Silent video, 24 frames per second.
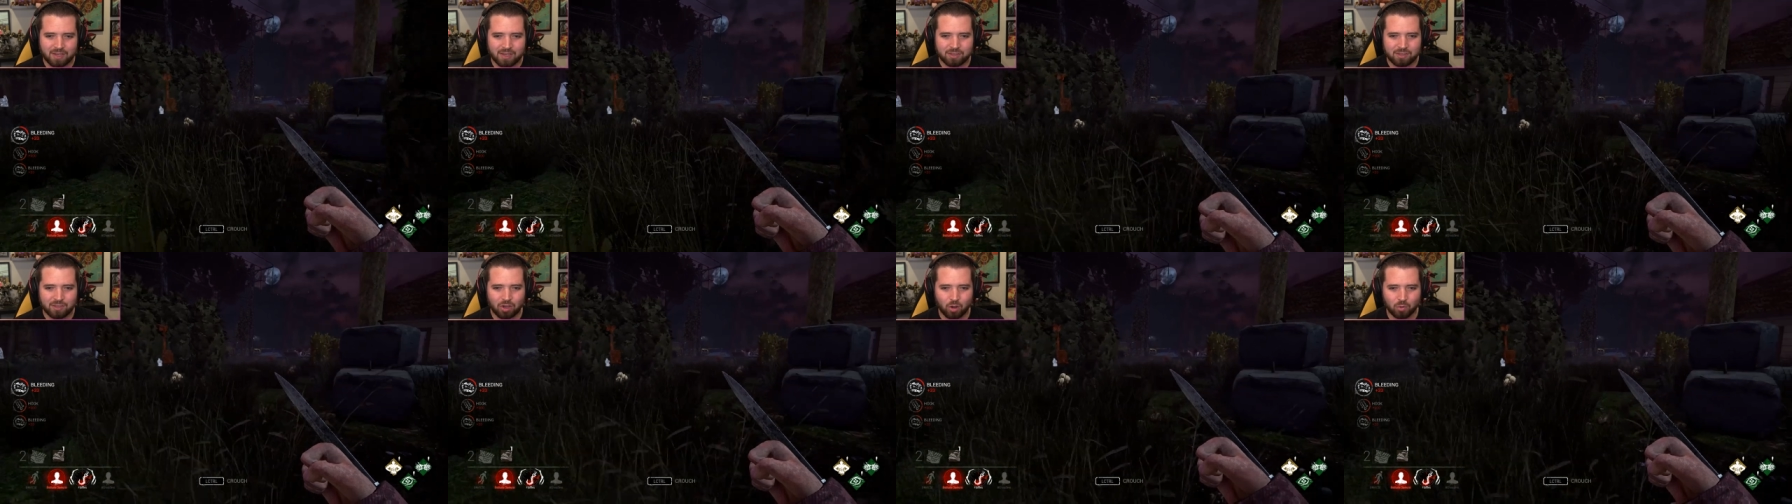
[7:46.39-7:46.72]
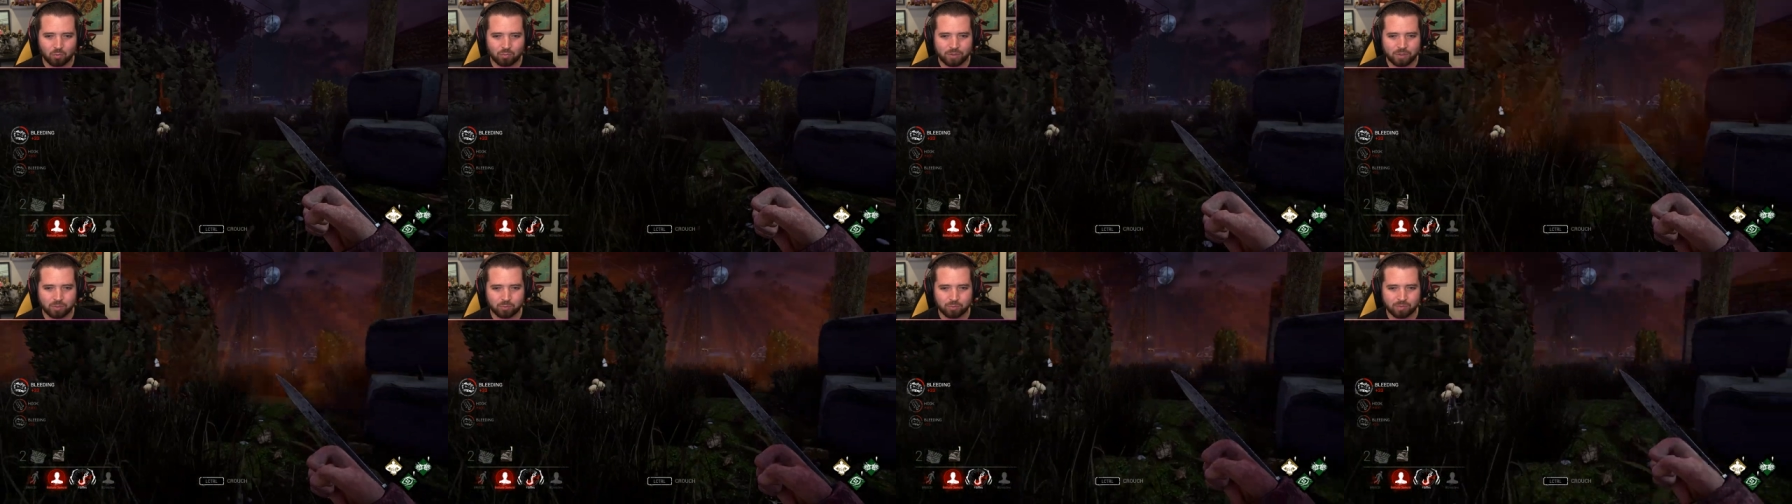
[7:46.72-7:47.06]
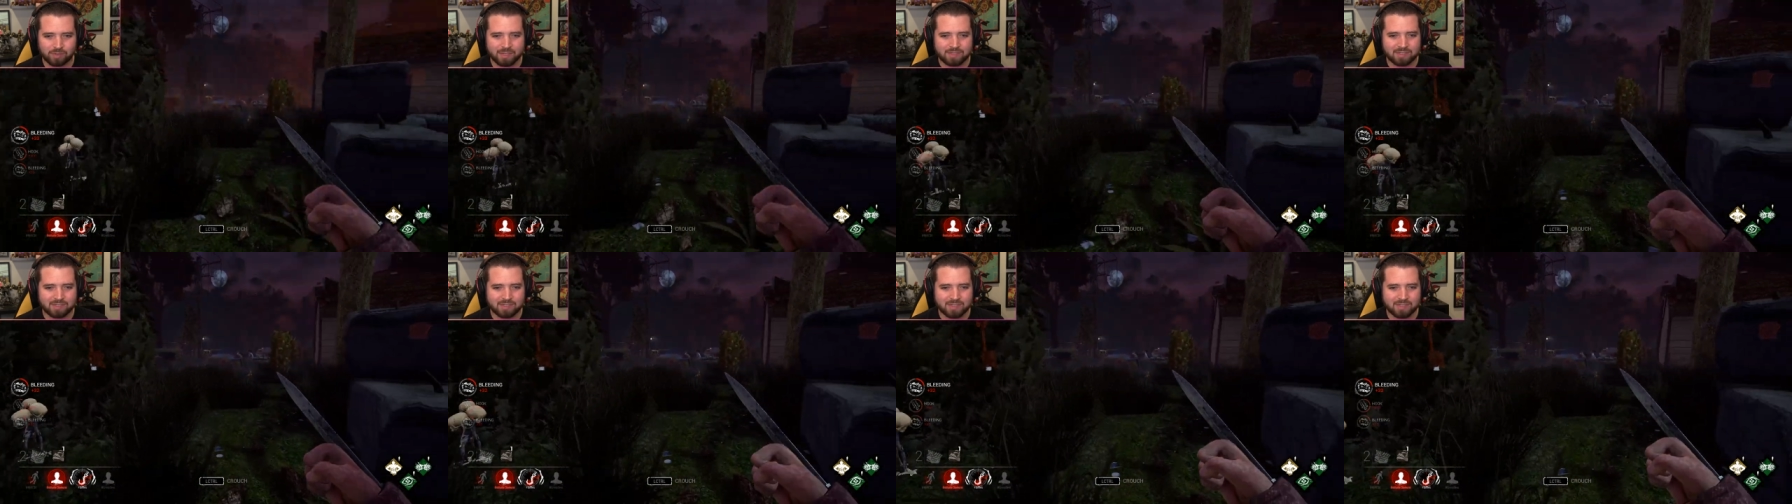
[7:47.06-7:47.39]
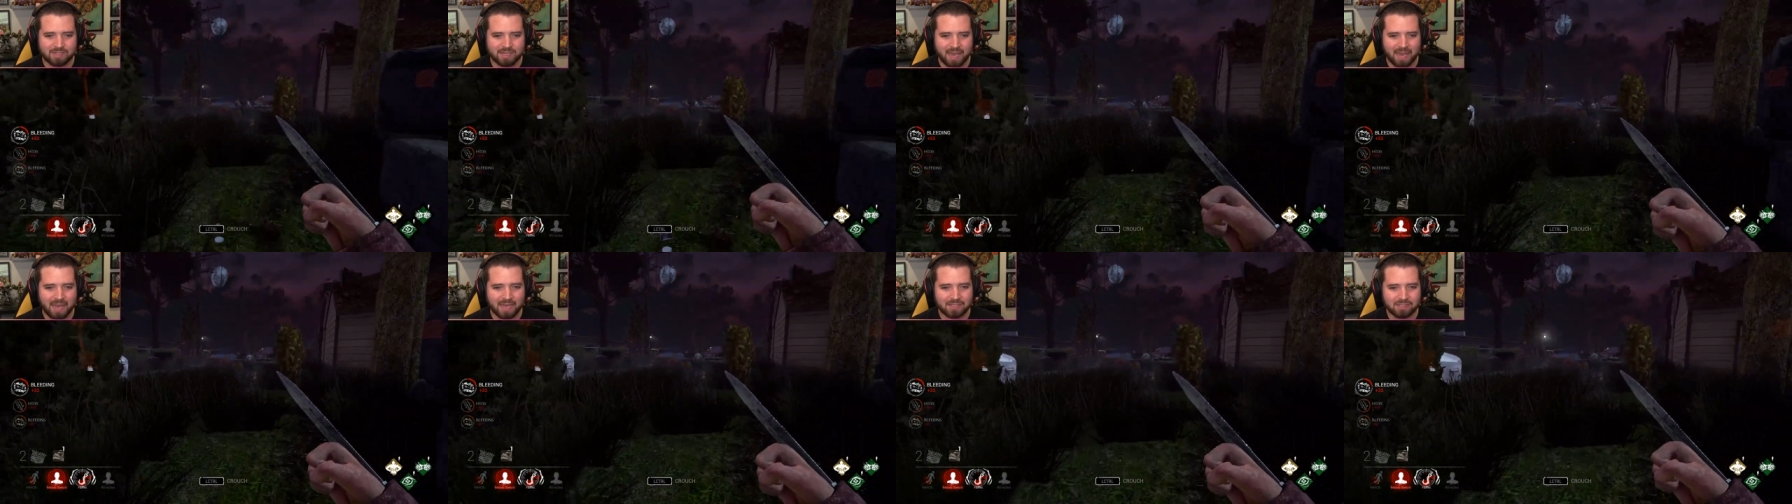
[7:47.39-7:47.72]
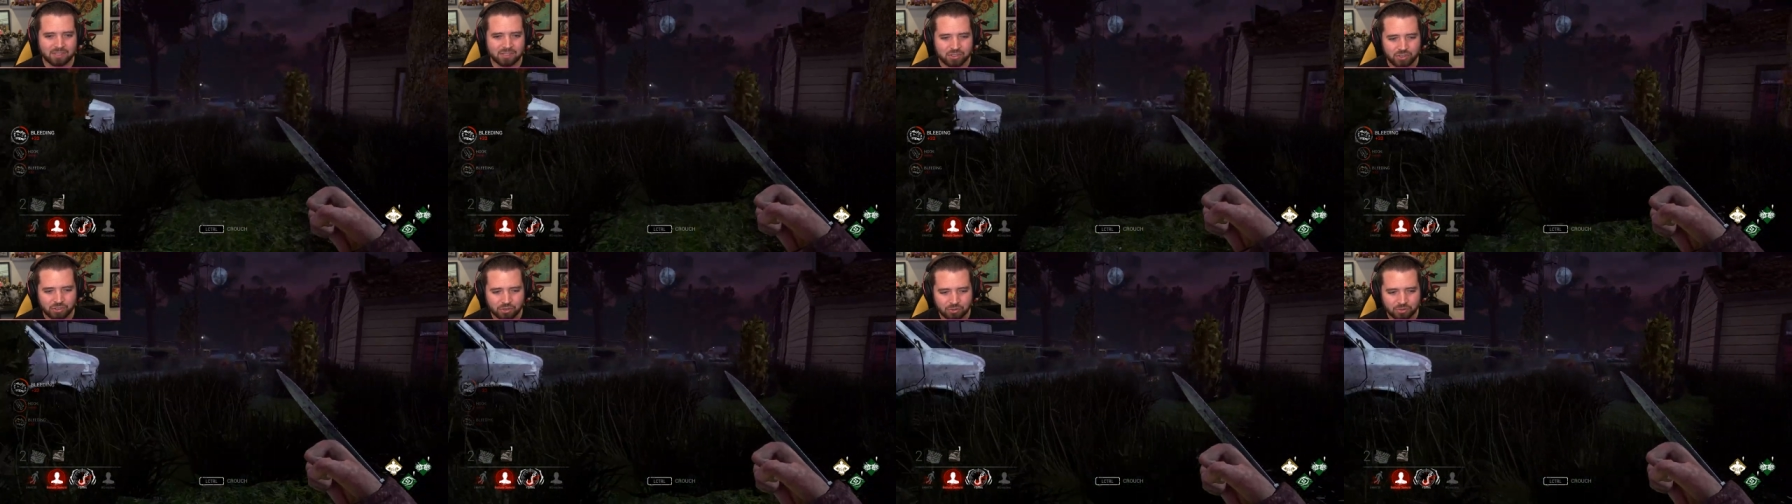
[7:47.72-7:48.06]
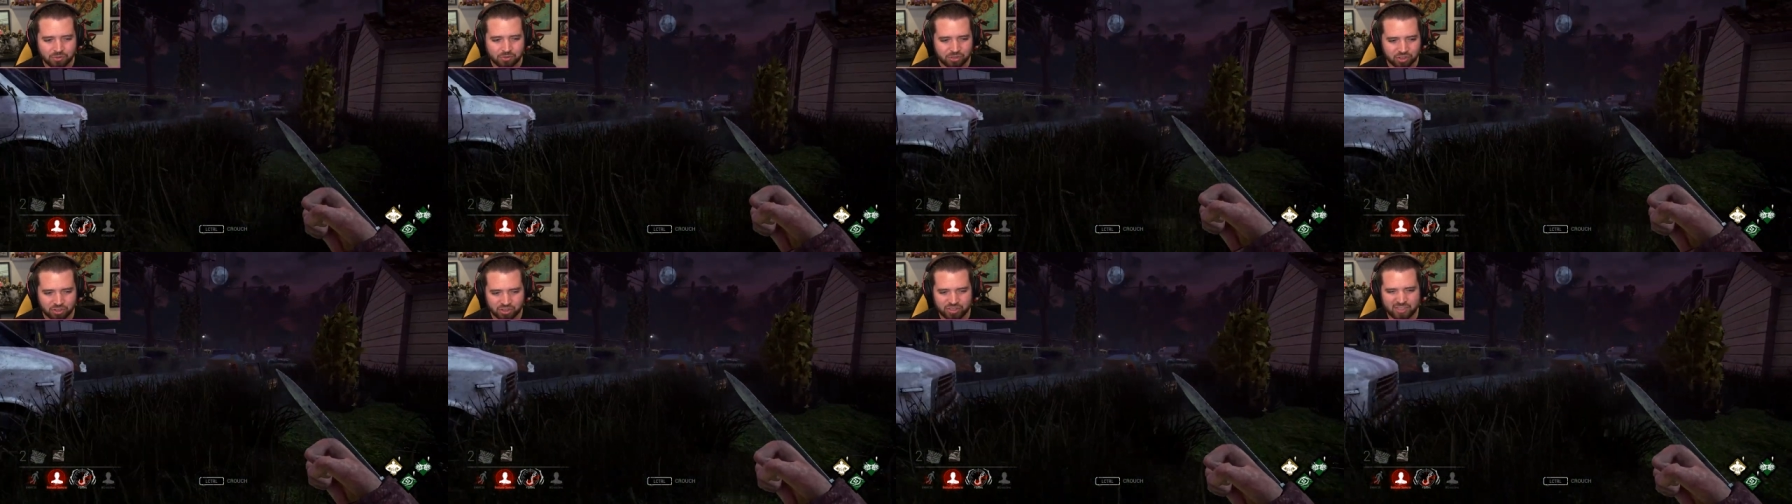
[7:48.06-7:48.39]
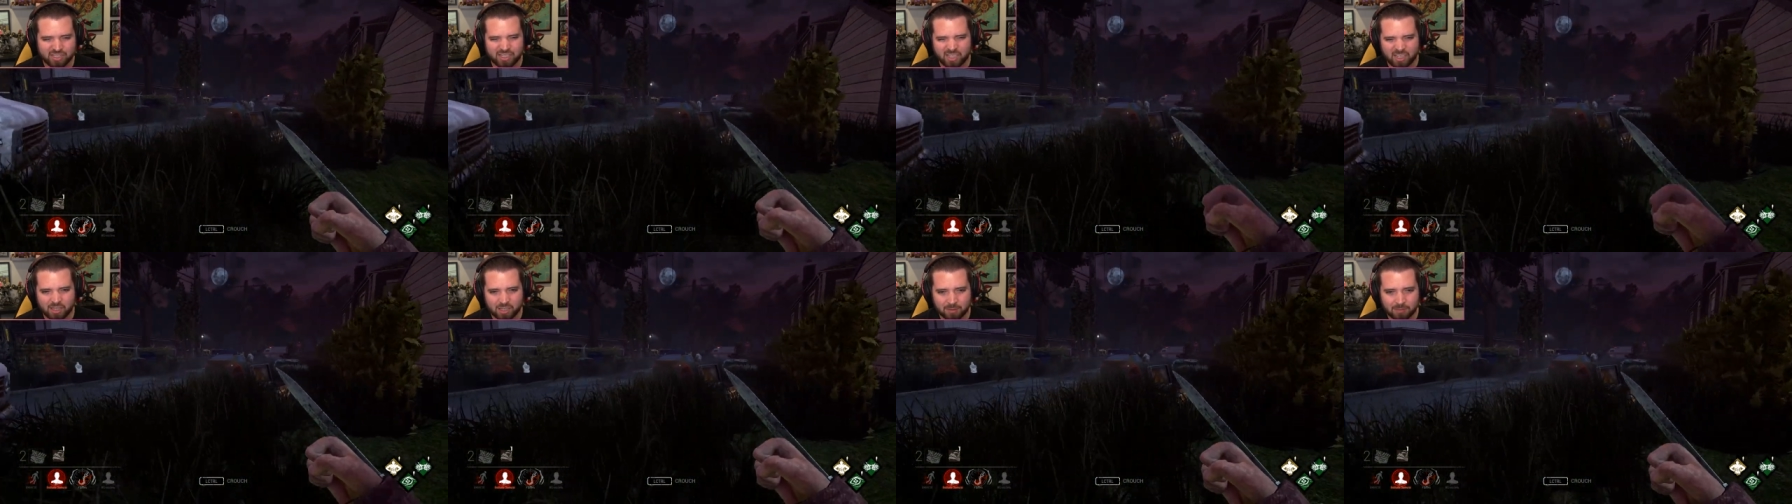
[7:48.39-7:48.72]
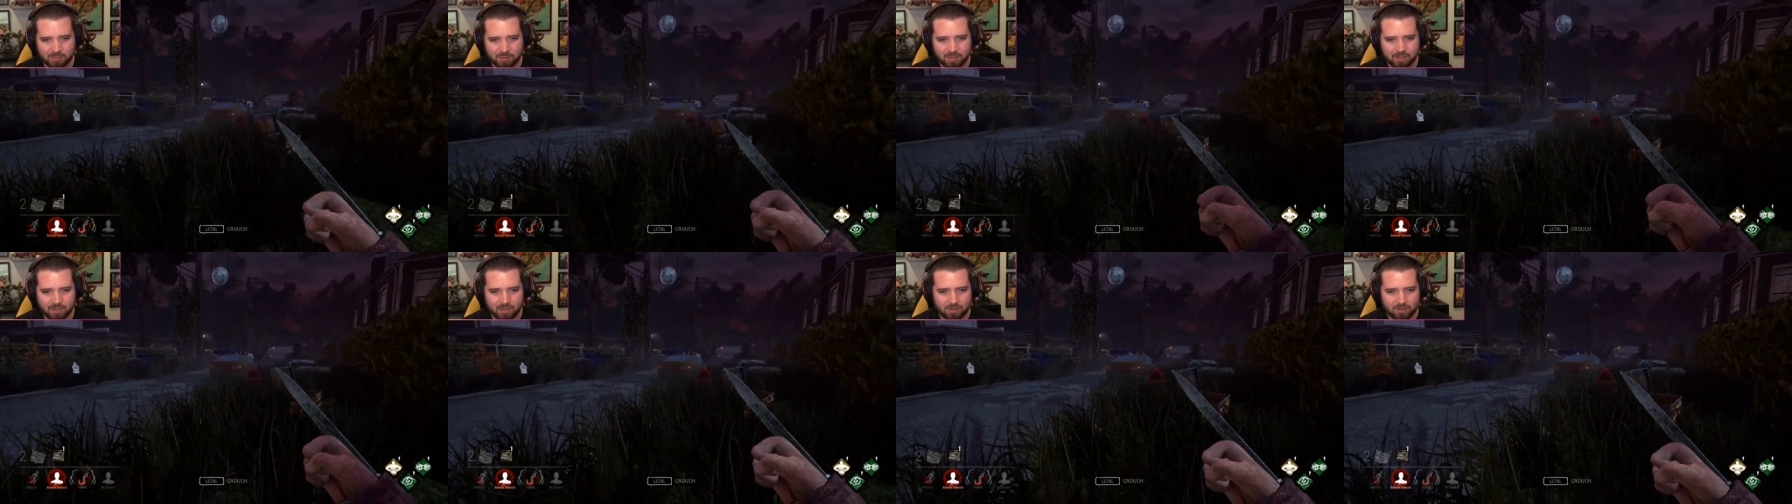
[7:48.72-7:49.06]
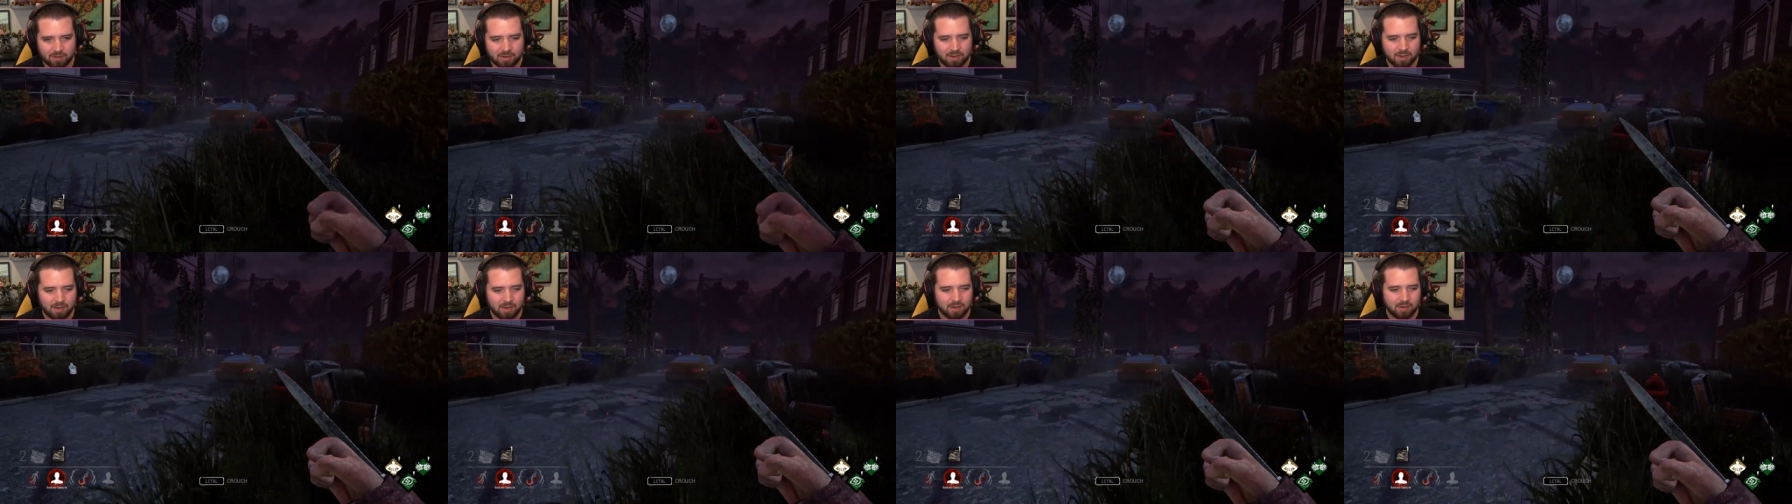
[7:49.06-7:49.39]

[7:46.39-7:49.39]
no real reason not to just kill him, you know?